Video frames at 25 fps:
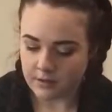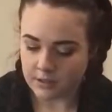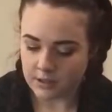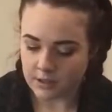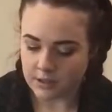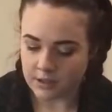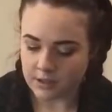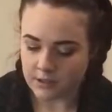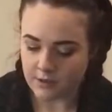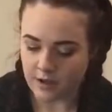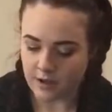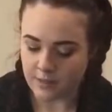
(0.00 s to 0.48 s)

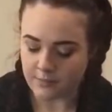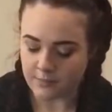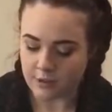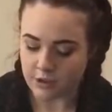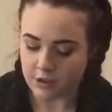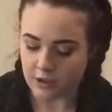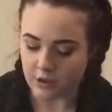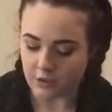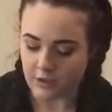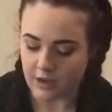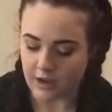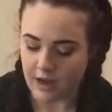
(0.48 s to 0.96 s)
just so I'm
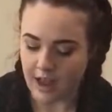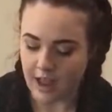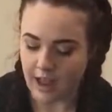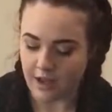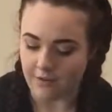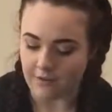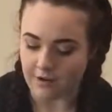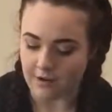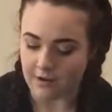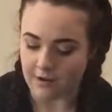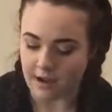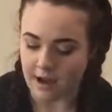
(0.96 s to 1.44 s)
sure that I
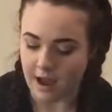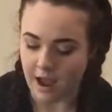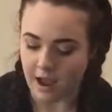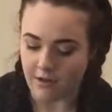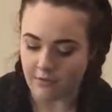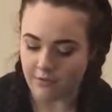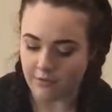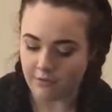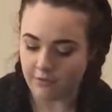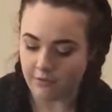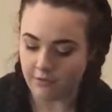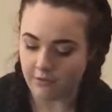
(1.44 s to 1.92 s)
have
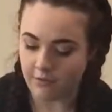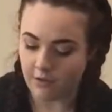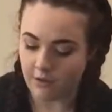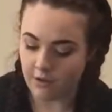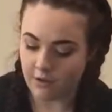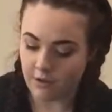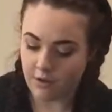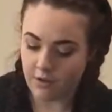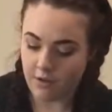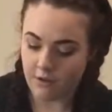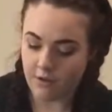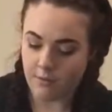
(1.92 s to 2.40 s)
enough
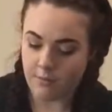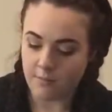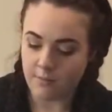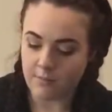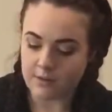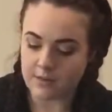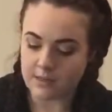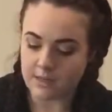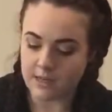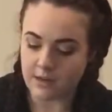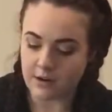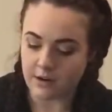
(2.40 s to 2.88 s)

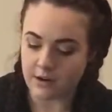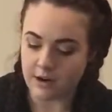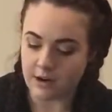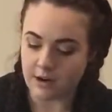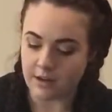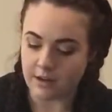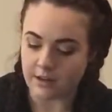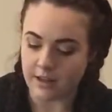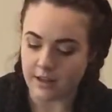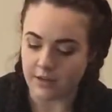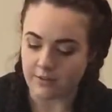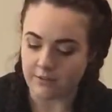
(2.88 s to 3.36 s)

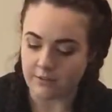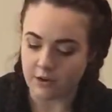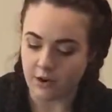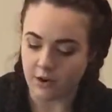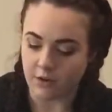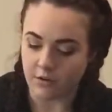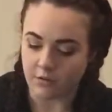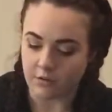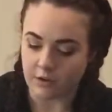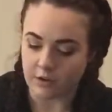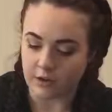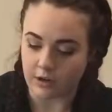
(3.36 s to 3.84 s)
material left
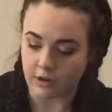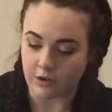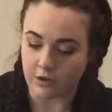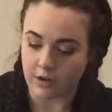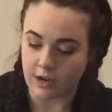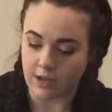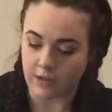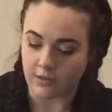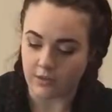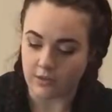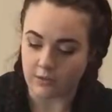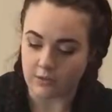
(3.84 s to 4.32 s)
over to
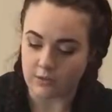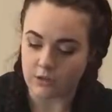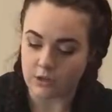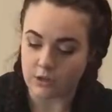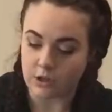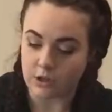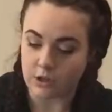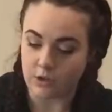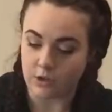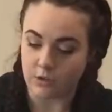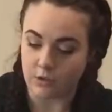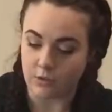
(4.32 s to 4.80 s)
create those
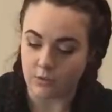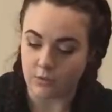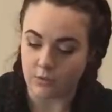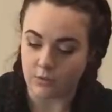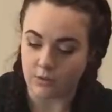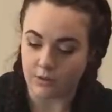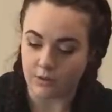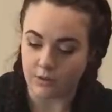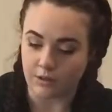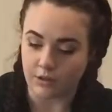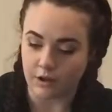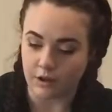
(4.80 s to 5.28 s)
2
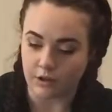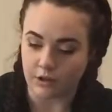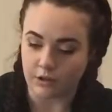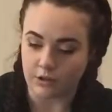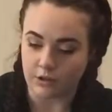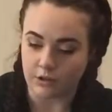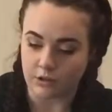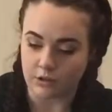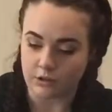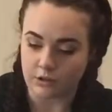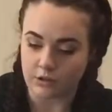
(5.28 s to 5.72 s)
larger